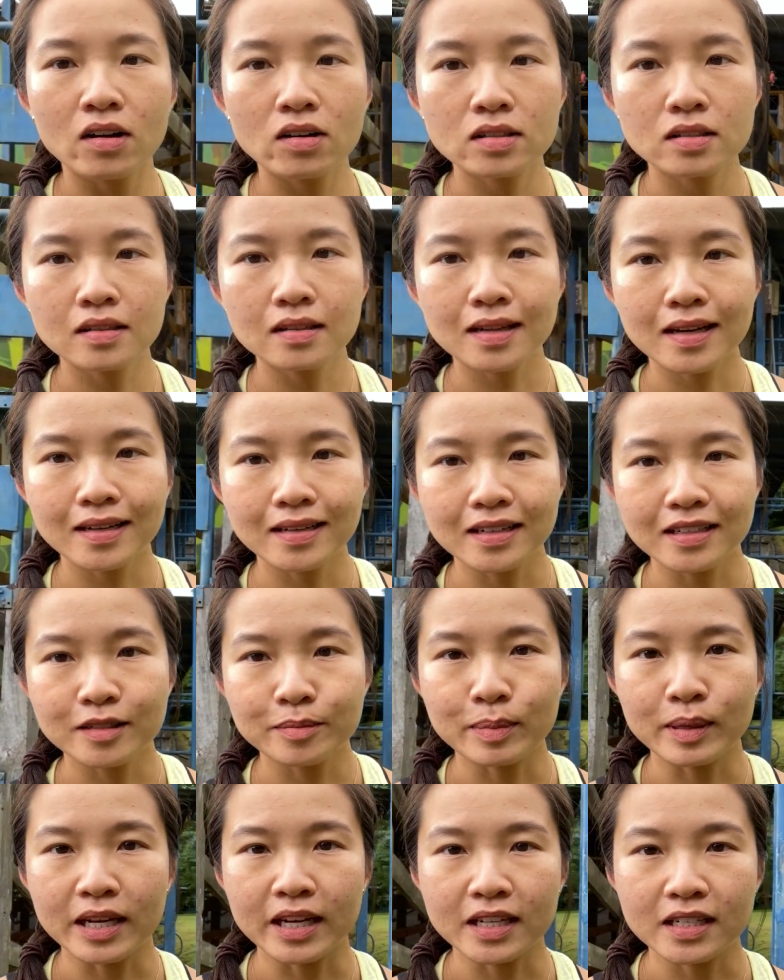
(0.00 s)
Also like this
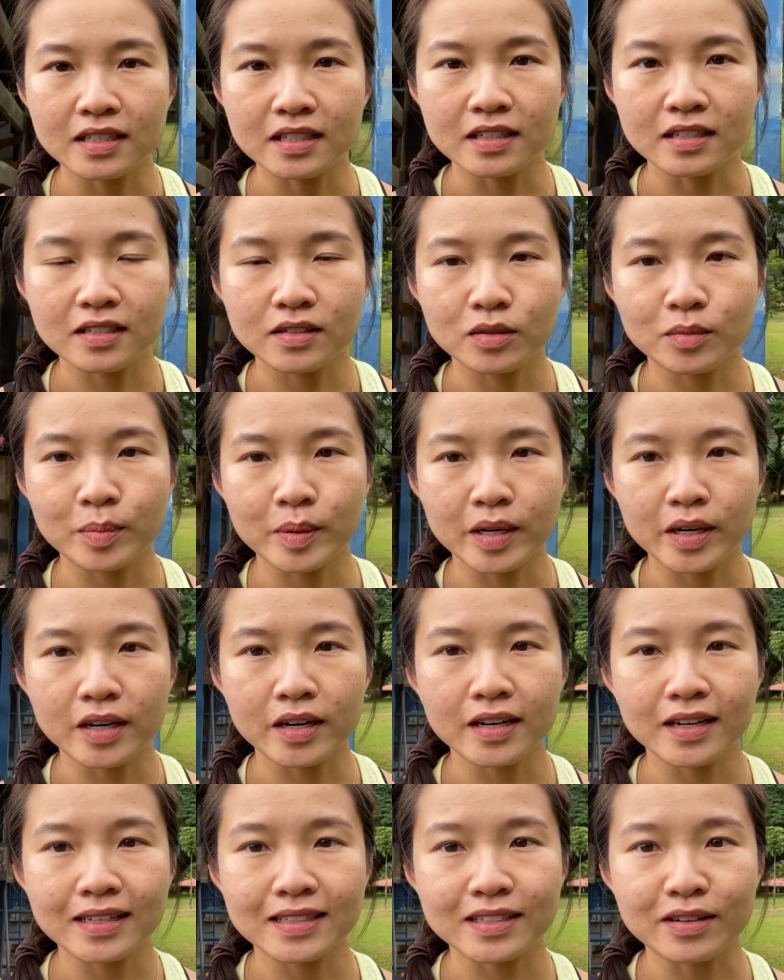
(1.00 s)
place is
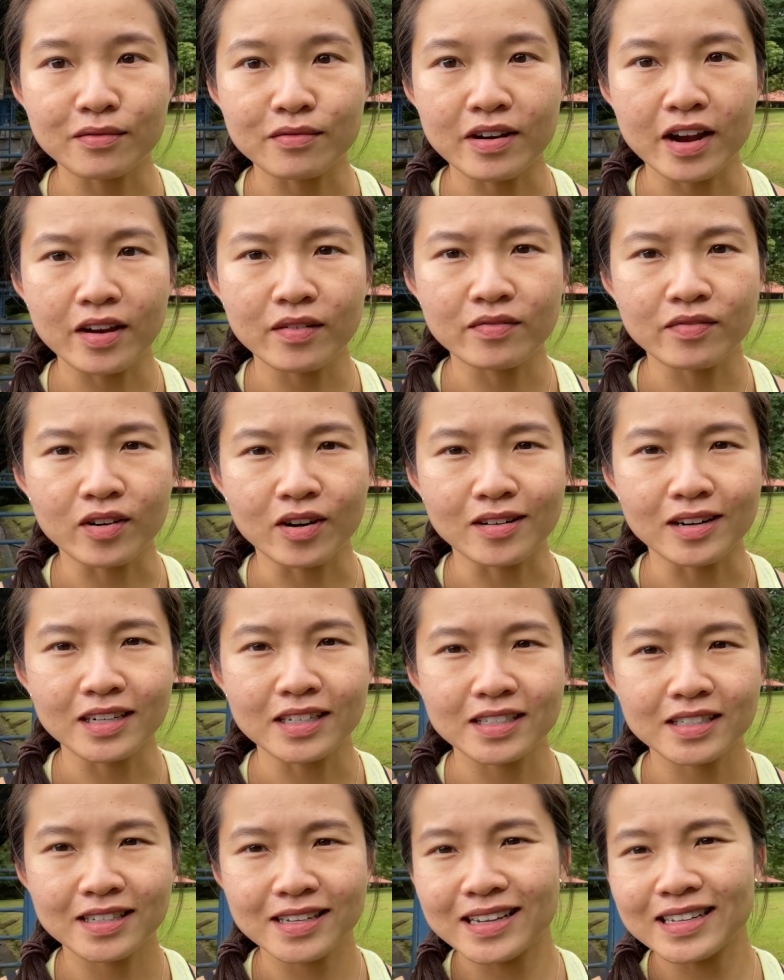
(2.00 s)
super, it's a
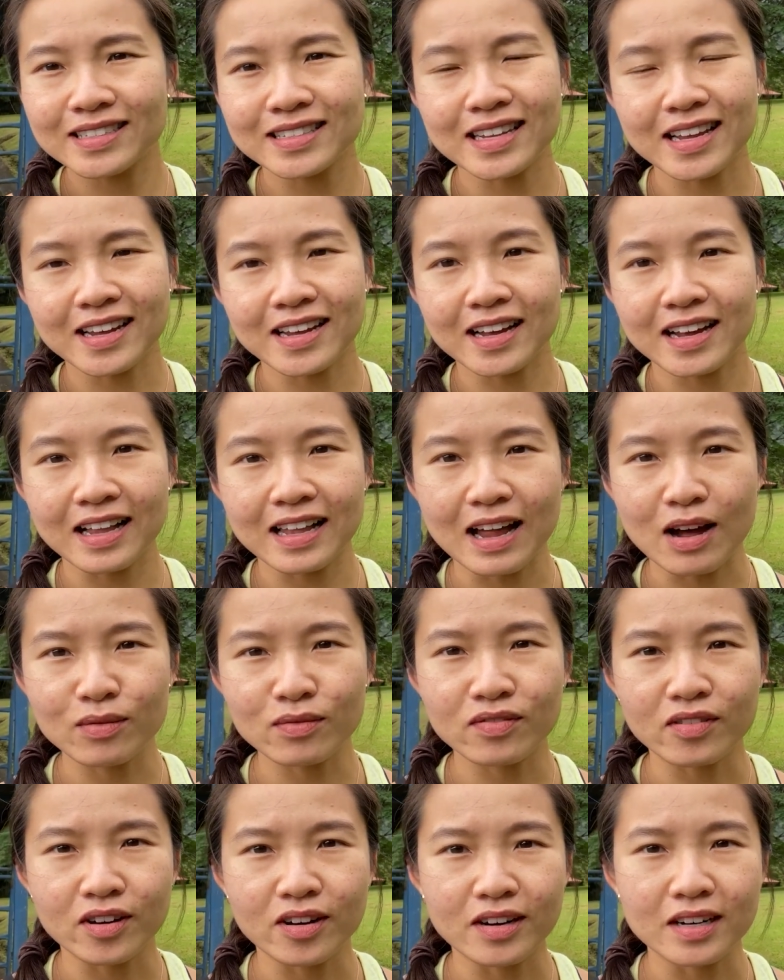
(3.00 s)
rainforest, it's like a cloud
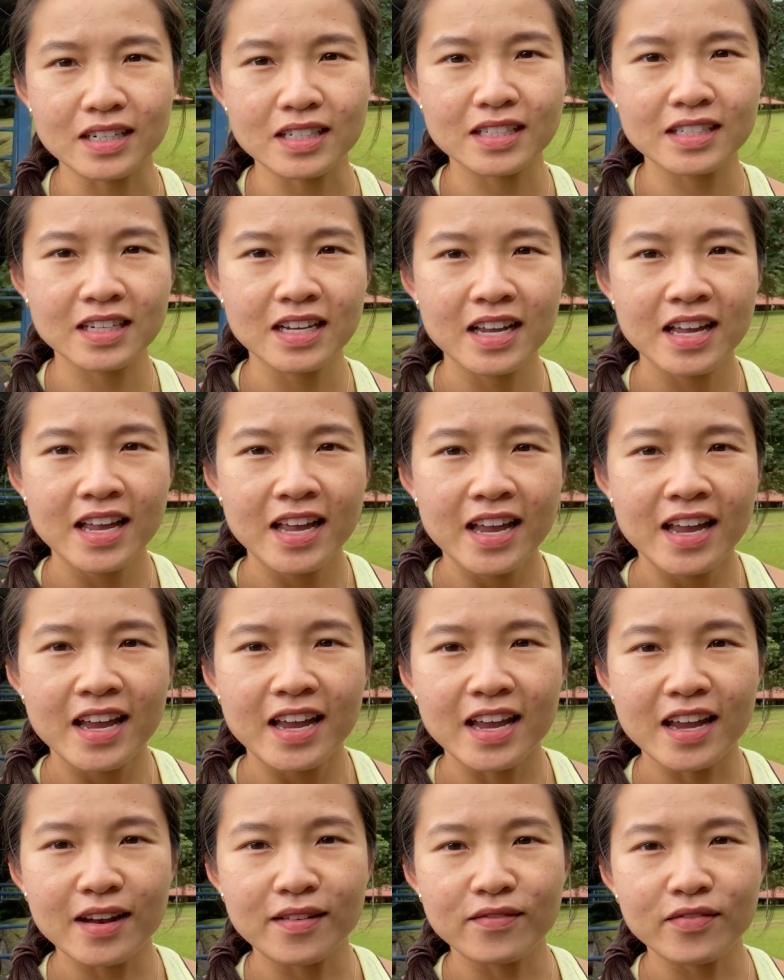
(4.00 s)
forest
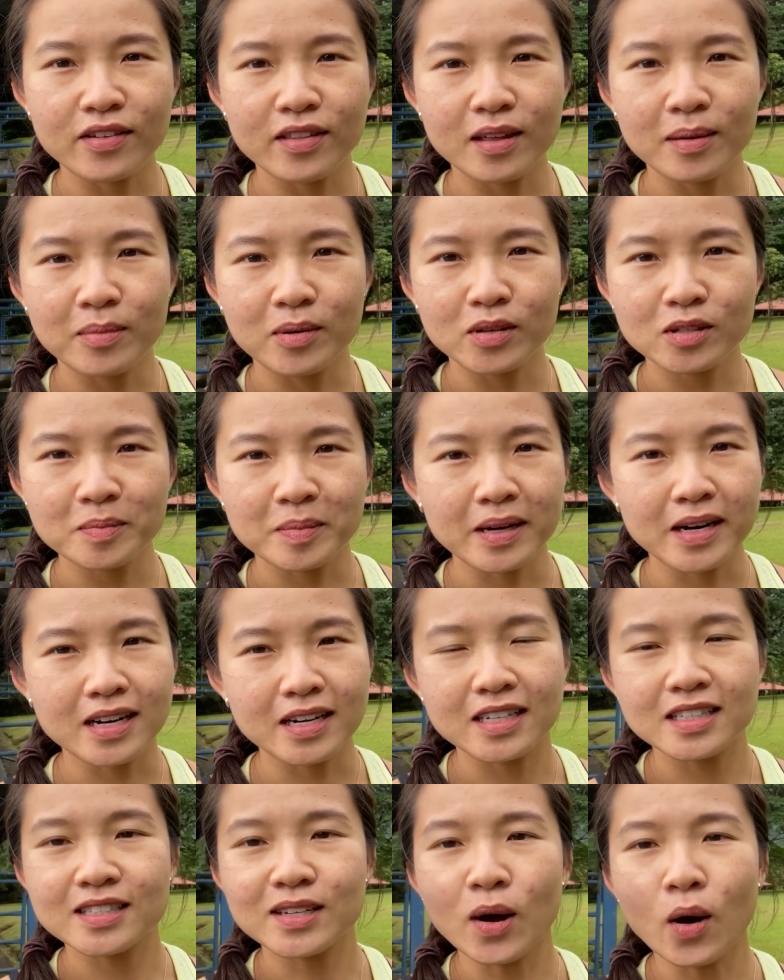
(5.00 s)
and for the most part
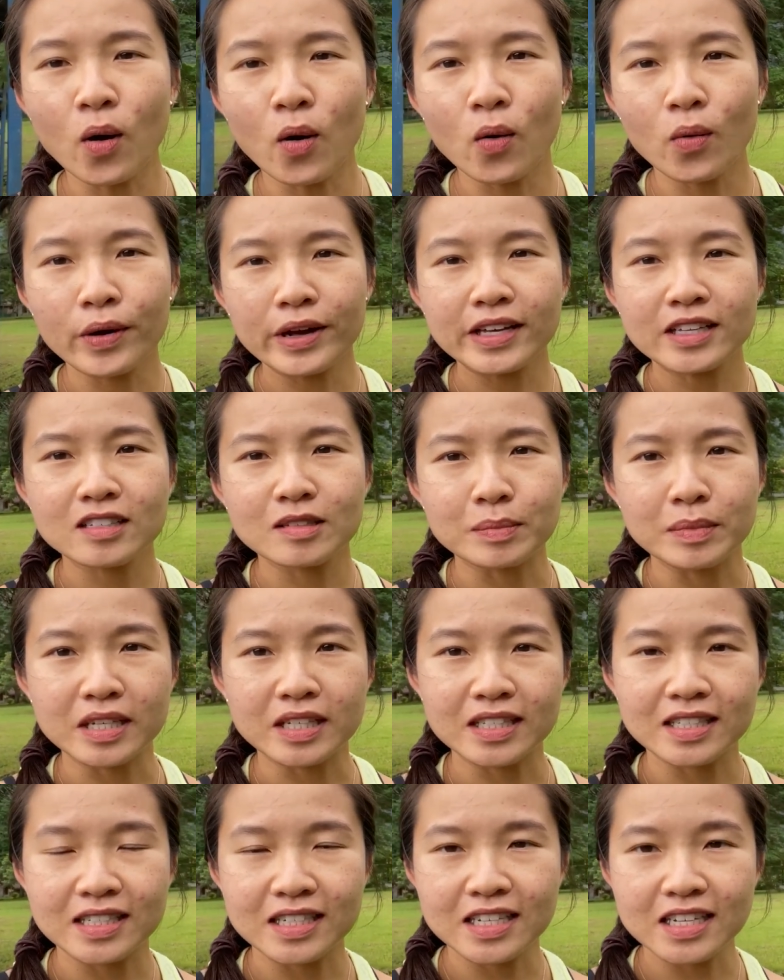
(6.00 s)
it's always
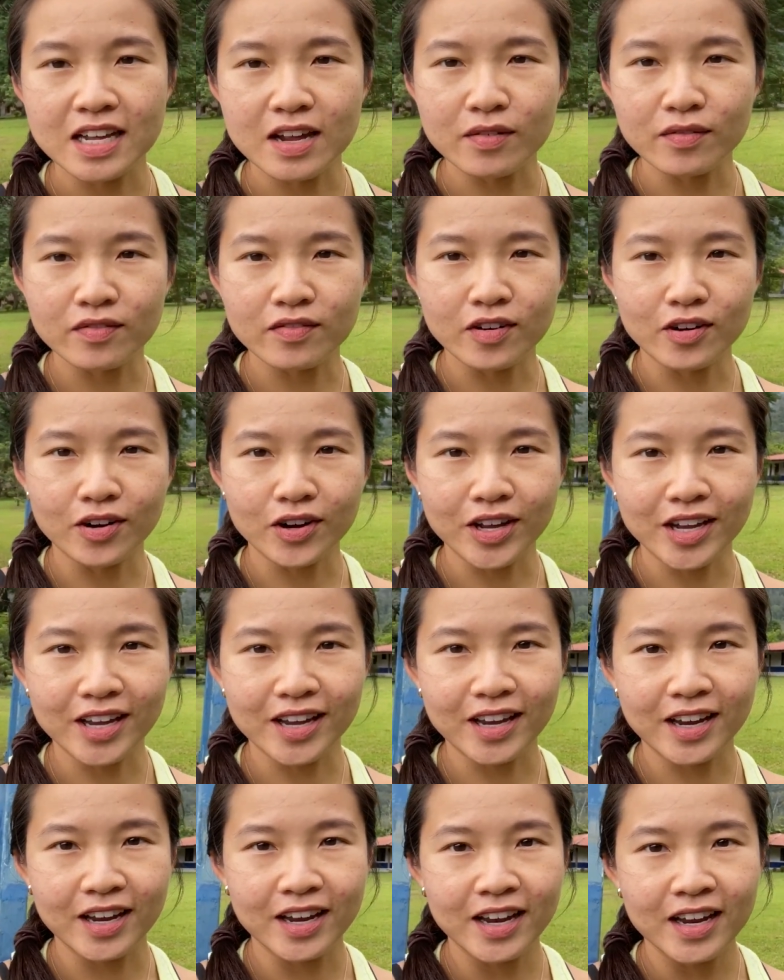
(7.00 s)
misty and
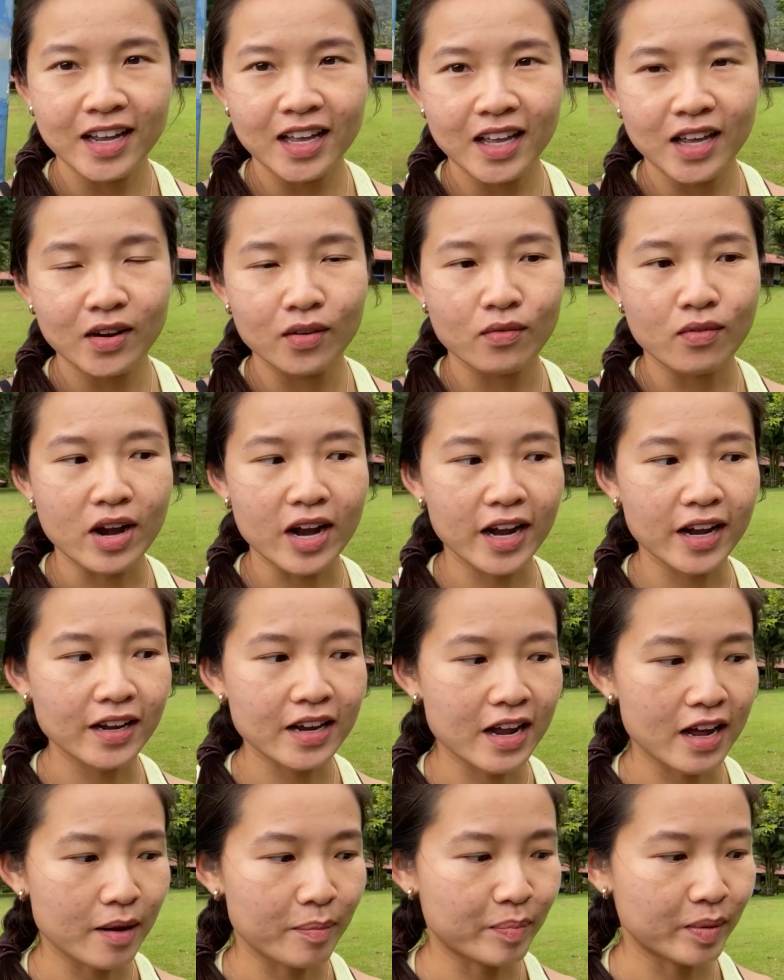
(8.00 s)
foggy Rain
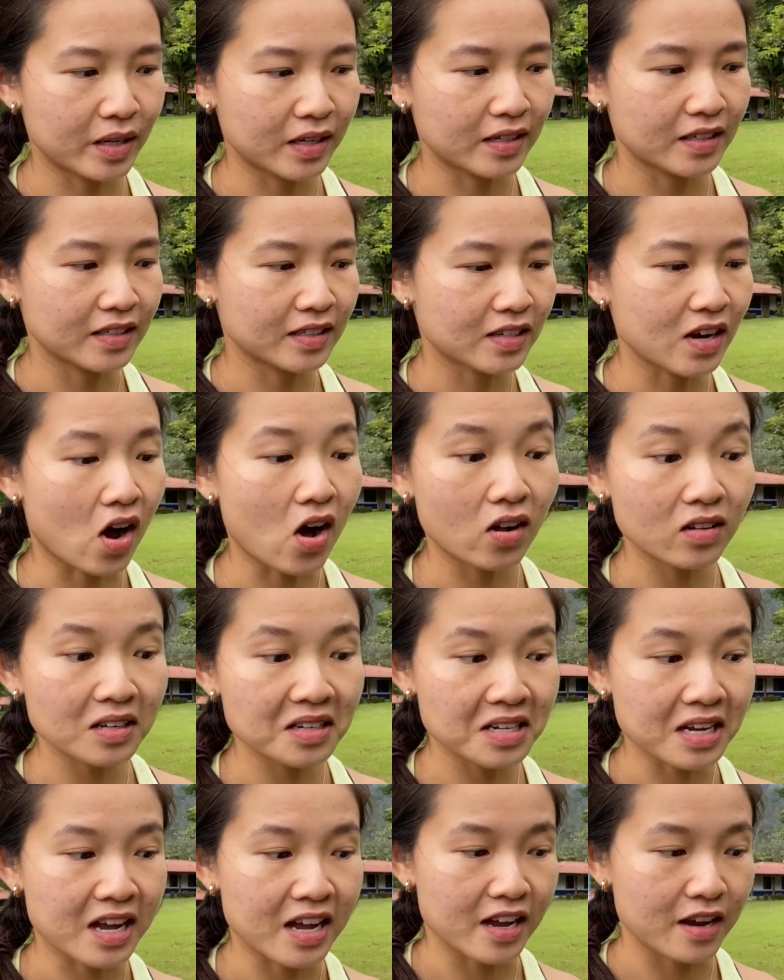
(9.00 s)
happens all
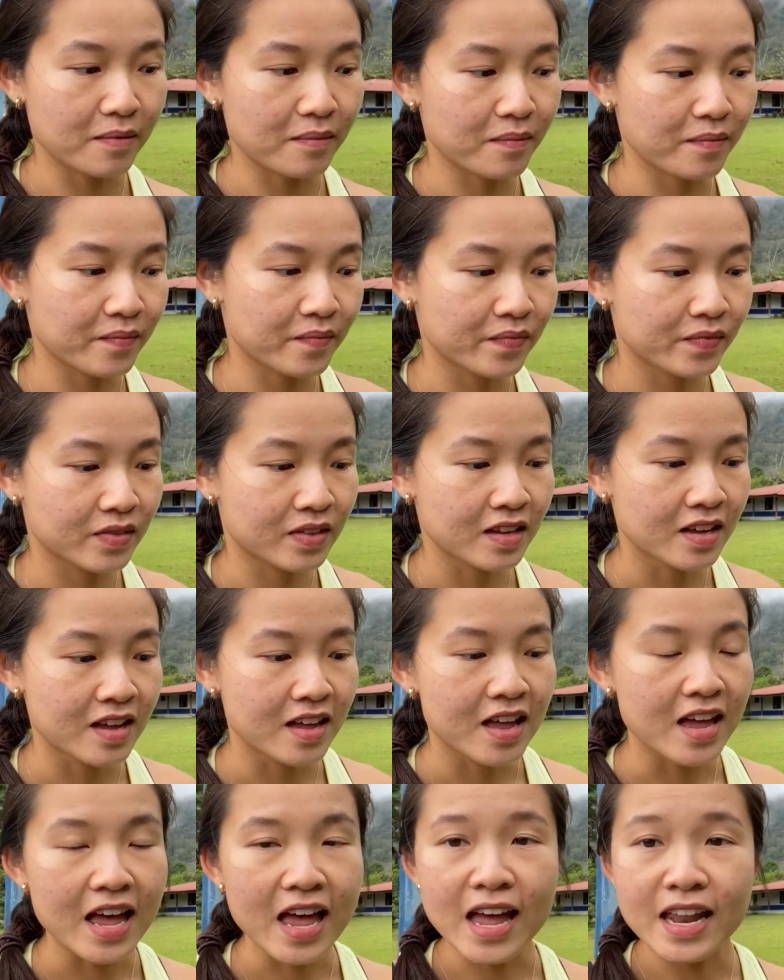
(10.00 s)
the time,
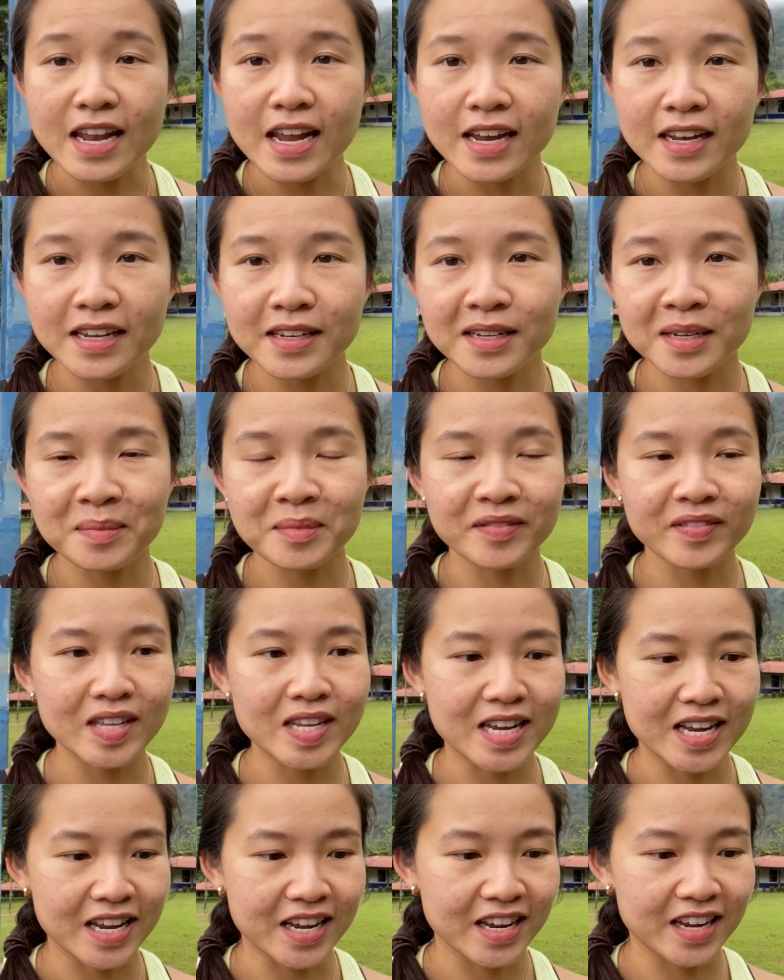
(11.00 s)
at any time of
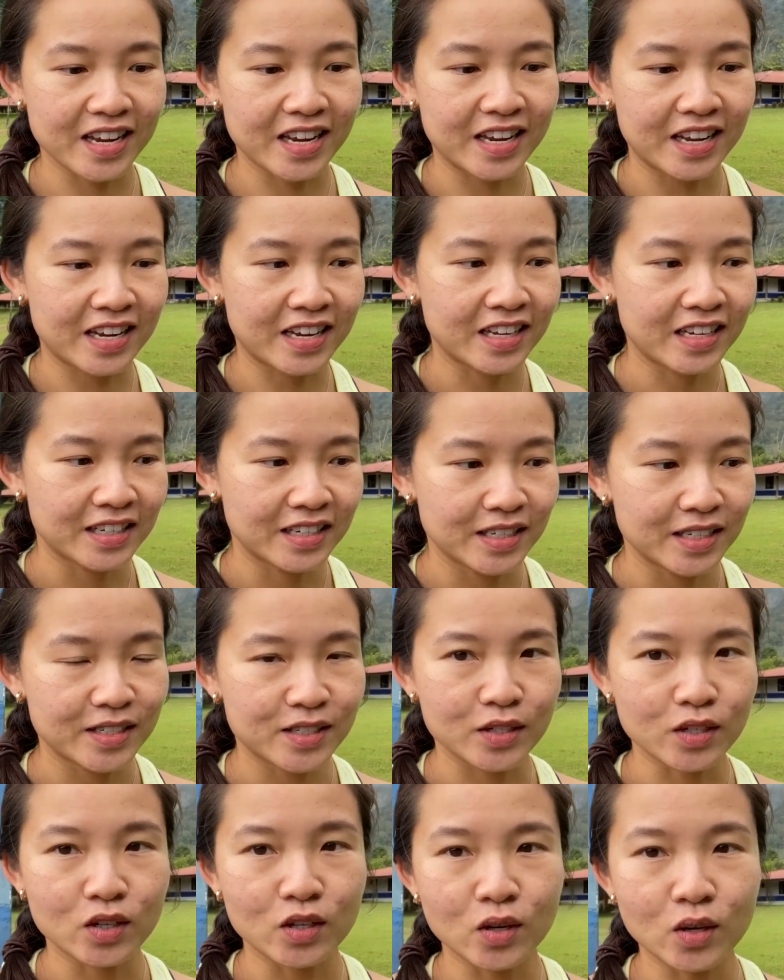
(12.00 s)
the day,
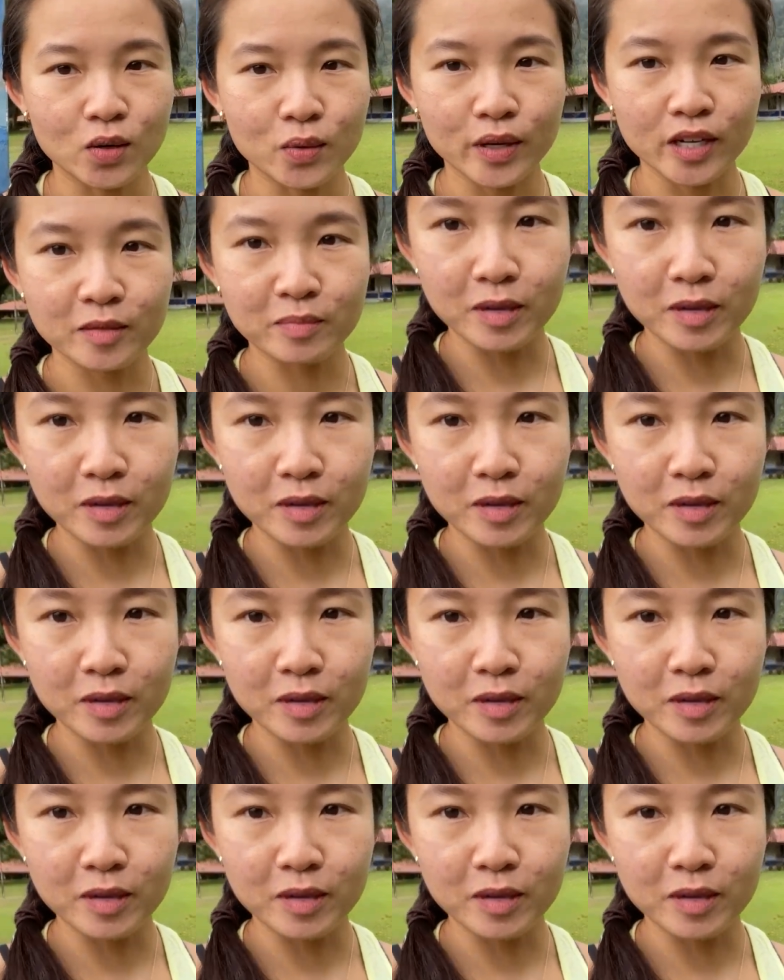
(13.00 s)
so always